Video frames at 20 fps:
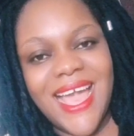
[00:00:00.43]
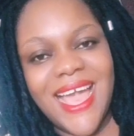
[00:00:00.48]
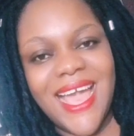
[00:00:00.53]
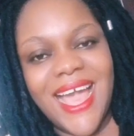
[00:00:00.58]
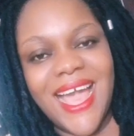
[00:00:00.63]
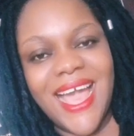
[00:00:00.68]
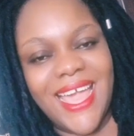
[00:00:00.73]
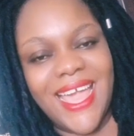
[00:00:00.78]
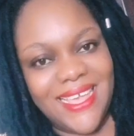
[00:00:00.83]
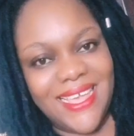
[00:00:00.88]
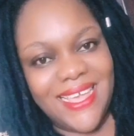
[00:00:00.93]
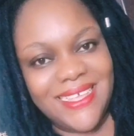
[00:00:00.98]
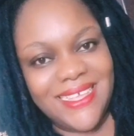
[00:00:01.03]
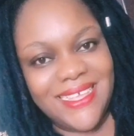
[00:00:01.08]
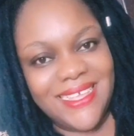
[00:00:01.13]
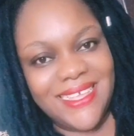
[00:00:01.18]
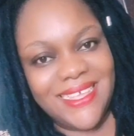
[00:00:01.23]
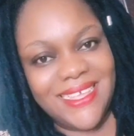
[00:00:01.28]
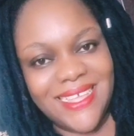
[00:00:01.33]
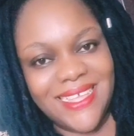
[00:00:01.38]
Hi,
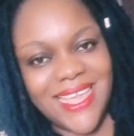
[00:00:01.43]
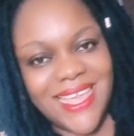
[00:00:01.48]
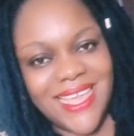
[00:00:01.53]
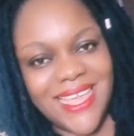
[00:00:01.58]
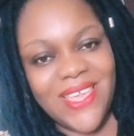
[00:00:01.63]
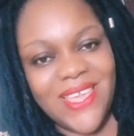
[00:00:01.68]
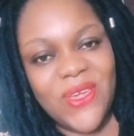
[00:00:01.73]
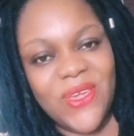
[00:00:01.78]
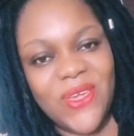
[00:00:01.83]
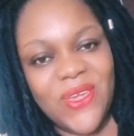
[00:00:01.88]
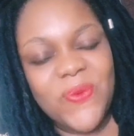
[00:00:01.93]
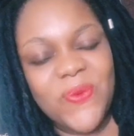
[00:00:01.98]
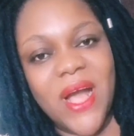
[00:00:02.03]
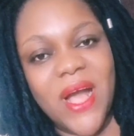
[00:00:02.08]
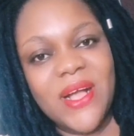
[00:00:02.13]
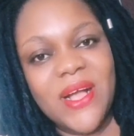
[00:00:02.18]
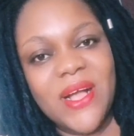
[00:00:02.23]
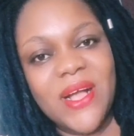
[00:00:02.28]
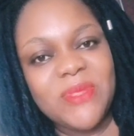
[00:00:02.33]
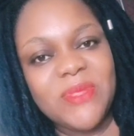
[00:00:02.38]
you're
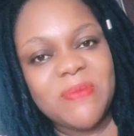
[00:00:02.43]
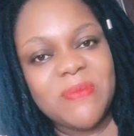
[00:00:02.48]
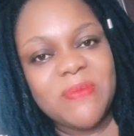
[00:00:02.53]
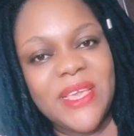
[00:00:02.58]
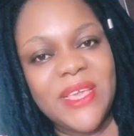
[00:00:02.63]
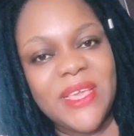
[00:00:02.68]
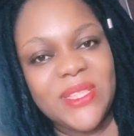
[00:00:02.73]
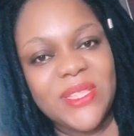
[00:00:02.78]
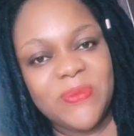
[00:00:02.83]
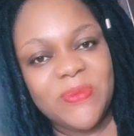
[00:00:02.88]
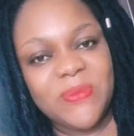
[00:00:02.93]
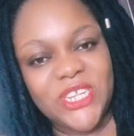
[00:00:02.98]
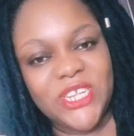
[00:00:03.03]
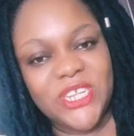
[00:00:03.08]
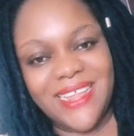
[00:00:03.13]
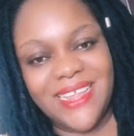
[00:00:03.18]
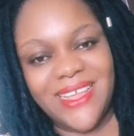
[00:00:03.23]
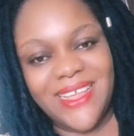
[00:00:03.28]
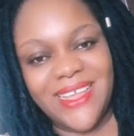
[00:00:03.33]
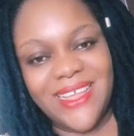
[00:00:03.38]
welcome to my YouTube
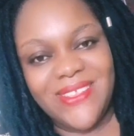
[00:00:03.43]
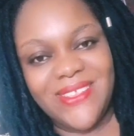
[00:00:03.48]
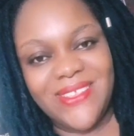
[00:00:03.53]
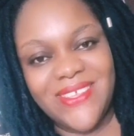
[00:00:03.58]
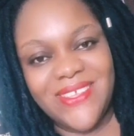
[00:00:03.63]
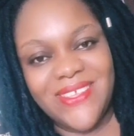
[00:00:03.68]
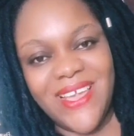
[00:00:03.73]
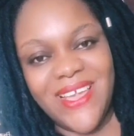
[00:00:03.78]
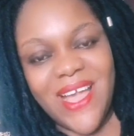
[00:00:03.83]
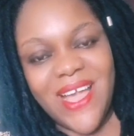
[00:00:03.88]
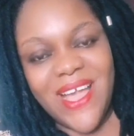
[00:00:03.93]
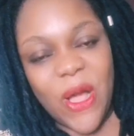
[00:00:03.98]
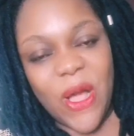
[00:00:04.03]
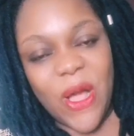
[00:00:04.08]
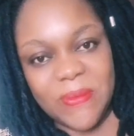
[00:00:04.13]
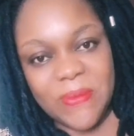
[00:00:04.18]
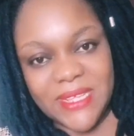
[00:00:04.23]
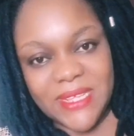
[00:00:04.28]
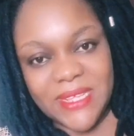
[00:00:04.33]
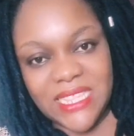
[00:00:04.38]
channel,
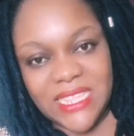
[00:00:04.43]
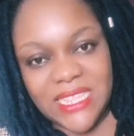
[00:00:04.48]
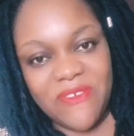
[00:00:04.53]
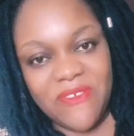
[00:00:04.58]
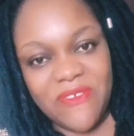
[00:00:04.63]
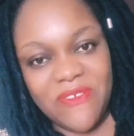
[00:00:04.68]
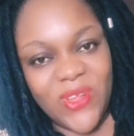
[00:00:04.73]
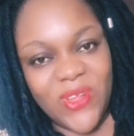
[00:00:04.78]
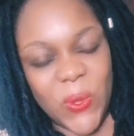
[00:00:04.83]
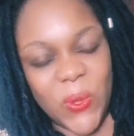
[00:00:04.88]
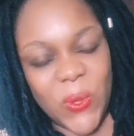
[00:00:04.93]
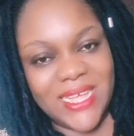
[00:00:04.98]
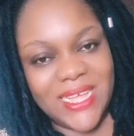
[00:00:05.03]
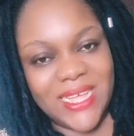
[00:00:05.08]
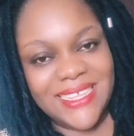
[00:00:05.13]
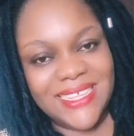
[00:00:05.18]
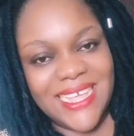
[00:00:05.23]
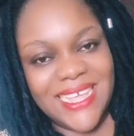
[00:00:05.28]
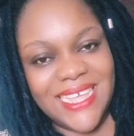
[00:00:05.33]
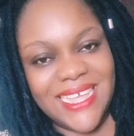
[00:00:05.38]
Alma's Vlog.
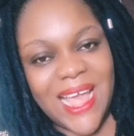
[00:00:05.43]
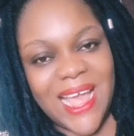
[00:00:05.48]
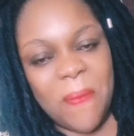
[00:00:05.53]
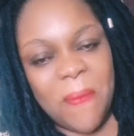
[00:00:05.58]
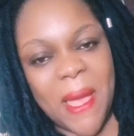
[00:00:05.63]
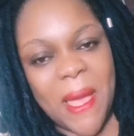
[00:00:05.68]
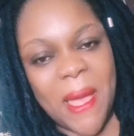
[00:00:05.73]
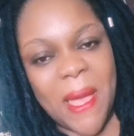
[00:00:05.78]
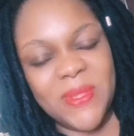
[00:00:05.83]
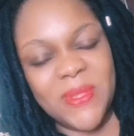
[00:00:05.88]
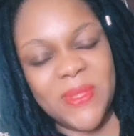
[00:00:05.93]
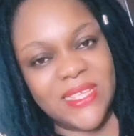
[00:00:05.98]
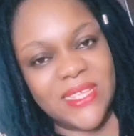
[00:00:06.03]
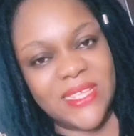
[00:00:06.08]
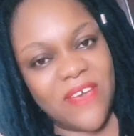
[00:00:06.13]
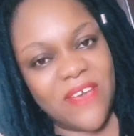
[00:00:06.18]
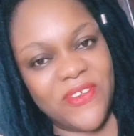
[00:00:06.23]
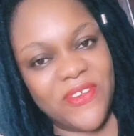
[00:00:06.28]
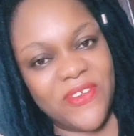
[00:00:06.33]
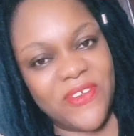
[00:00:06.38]
I'm happy to
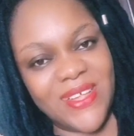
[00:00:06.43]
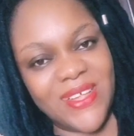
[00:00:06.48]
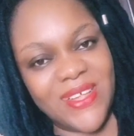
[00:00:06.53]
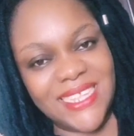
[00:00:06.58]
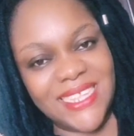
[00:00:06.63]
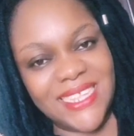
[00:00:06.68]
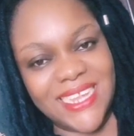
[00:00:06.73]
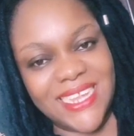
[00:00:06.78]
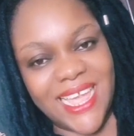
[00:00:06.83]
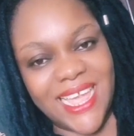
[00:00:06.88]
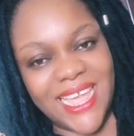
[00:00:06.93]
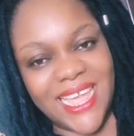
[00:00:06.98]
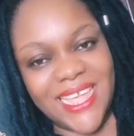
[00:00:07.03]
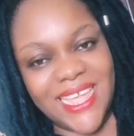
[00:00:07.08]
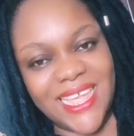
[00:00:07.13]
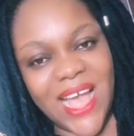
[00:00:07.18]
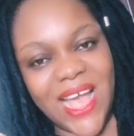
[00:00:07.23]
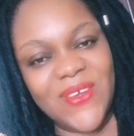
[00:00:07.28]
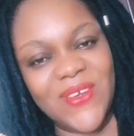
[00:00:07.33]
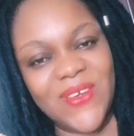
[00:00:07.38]
have you around today.
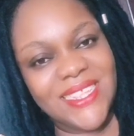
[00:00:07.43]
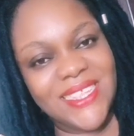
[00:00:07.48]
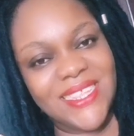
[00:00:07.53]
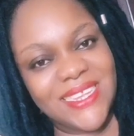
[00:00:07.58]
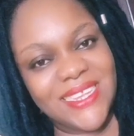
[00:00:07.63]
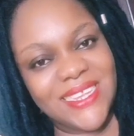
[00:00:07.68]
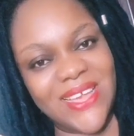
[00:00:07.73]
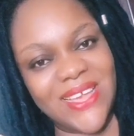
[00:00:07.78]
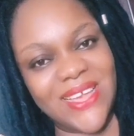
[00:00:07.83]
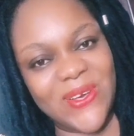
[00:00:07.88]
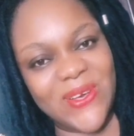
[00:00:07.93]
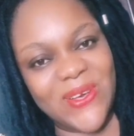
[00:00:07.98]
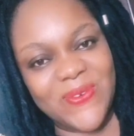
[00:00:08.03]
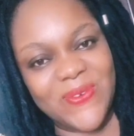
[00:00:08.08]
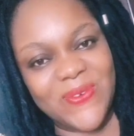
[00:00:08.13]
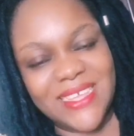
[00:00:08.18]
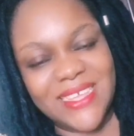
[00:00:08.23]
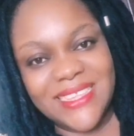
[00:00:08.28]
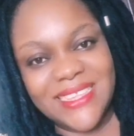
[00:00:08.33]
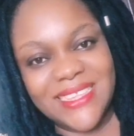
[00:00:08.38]
How is your day
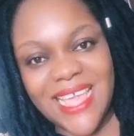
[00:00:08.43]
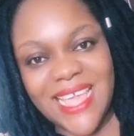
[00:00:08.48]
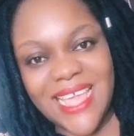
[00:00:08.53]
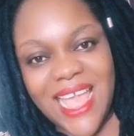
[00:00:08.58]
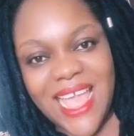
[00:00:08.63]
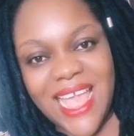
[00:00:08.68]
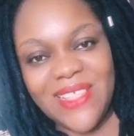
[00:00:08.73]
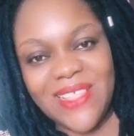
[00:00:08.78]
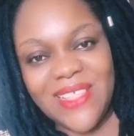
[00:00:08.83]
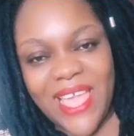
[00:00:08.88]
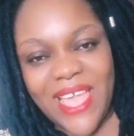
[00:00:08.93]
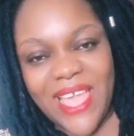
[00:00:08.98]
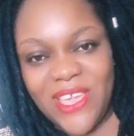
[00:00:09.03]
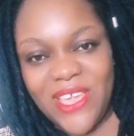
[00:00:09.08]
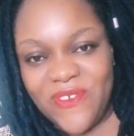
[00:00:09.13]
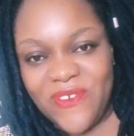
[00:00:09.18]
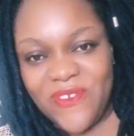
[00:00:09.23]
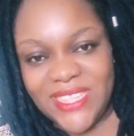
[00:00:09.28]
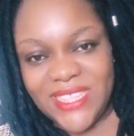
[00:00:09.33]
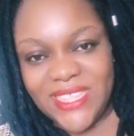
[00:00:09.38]
going? Thank
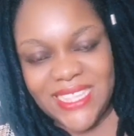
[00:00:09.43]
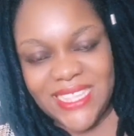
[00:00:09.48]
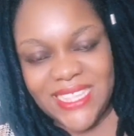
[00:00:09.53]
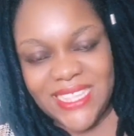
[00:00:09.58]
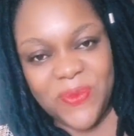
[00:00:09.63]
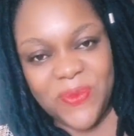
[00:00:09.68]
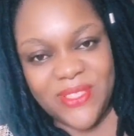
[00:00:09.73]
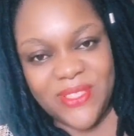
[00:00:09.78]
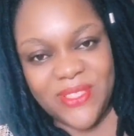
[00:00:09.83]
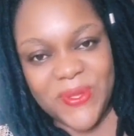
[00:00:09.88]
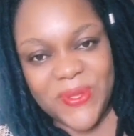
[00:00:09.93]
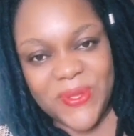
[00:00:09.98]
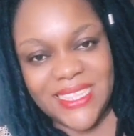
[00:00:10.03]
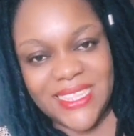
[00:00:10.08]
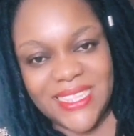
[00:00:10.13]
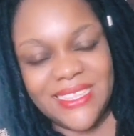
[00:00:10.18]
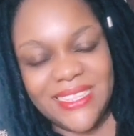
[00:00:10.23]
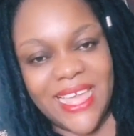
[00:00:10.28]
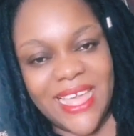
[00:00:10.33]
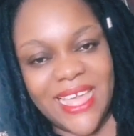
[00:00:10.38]
you for staying with us.
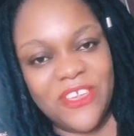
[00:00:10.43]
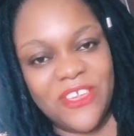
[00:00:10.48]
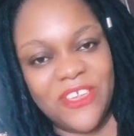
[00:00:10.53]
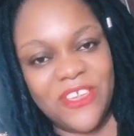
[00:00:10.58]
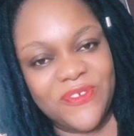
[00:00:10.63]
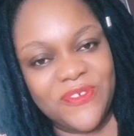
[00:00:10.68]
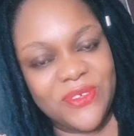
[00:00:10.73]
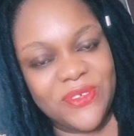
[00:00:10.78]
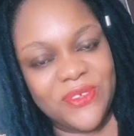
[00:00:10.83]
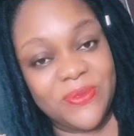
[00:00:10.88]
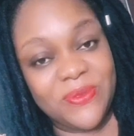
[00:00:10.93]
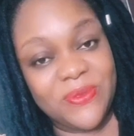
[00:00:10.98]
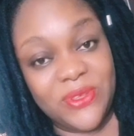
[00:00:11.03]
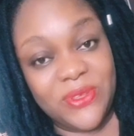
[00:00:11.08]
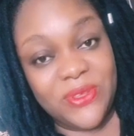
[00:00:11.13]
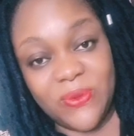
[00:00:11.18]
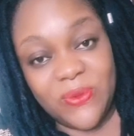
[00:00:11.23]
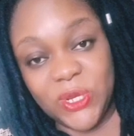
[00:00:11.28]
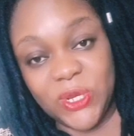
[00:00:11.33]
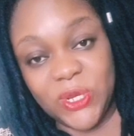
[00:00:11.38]
Thank you for, you
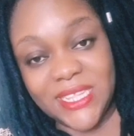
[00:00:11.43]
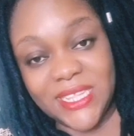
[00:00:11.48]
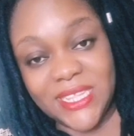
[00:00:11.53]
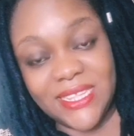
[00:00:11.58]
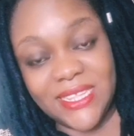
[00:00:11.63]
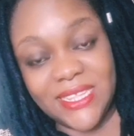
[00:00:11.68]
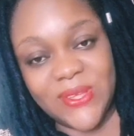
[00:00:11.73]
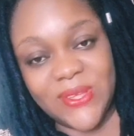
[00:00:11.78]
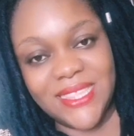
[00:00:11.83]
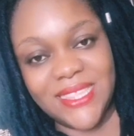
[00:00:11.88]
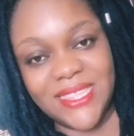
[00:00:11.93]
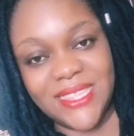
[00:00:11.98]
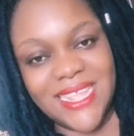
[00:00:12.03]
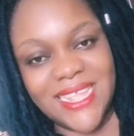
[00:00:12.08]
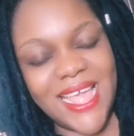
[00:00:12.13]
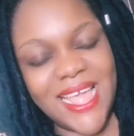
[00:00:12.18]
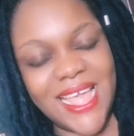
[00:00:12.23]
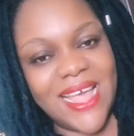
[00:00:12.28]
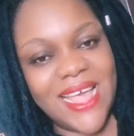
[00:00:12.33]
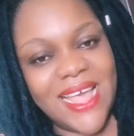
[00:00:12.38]
know, trusting us.
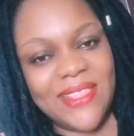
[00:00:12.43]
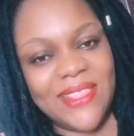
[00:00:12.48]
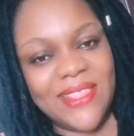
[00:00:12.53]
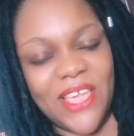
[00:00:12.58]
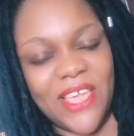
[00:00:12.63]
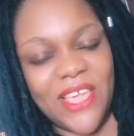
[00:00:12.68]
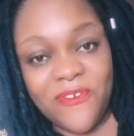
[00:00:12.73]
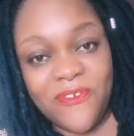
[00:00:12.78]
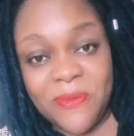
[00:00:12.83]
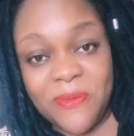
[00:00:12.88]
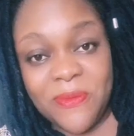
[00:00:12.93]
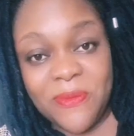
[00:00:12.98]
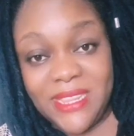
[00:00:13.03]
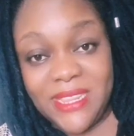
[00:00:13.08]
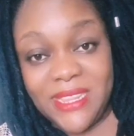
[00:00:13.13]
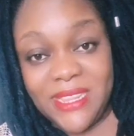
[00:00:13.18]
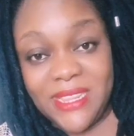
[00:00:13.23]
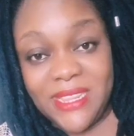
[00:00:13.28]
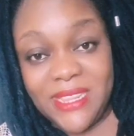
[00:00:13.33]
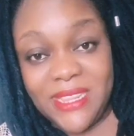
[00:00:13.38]
Thank you for
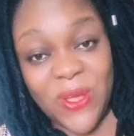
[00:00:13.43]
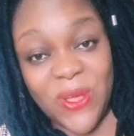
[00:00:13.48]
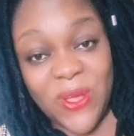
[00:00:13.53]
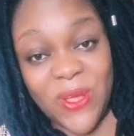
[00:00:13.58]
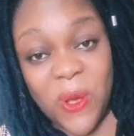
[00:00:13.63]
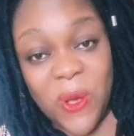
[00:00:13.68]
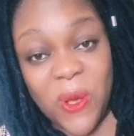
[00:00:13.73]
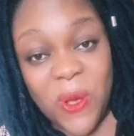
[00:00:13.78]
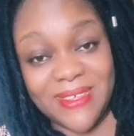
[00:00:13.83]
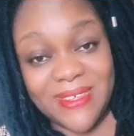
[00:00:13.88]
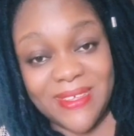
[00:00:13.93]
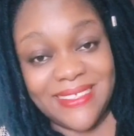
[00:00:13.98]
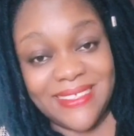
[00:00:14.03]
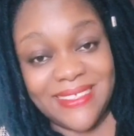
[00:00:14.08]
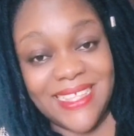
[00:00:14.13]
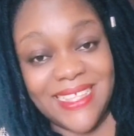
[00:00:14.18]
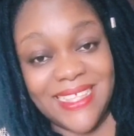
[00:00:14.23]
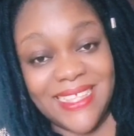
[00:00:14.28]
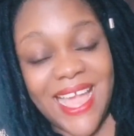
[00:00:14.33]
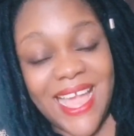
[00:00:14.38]
believing in Alma.
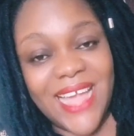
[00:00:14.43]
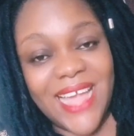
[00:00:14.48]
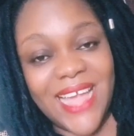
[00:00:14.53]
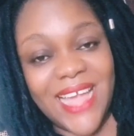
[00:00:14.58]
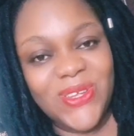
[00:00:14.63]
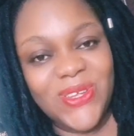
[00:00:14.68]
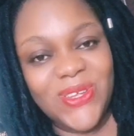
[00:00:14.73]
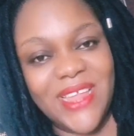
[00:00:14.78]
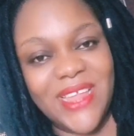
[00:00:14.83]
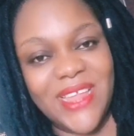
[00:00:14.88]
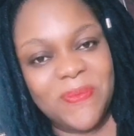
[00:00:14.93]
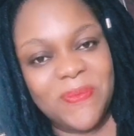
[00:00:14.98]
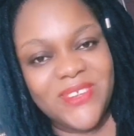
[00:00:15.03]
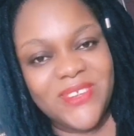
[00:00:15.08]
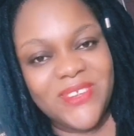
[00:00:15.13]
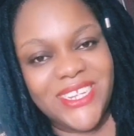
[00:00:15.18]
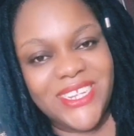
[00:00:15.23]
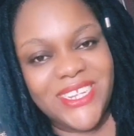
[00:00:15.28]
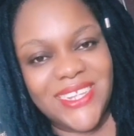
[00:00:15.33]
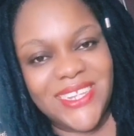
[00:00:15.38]
I truly
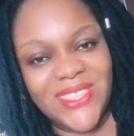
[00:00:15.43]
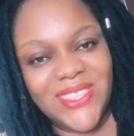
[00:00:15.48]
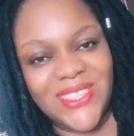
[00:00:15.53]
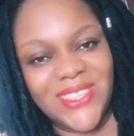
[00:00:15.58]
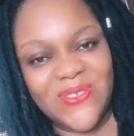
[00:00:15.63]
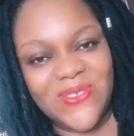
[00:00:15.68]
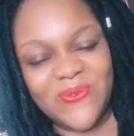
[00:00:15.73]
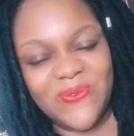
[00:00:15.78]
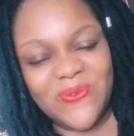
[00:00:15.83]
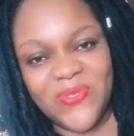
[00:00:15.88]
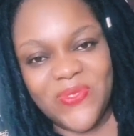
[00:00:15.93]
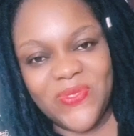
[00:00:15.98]
appreciate you.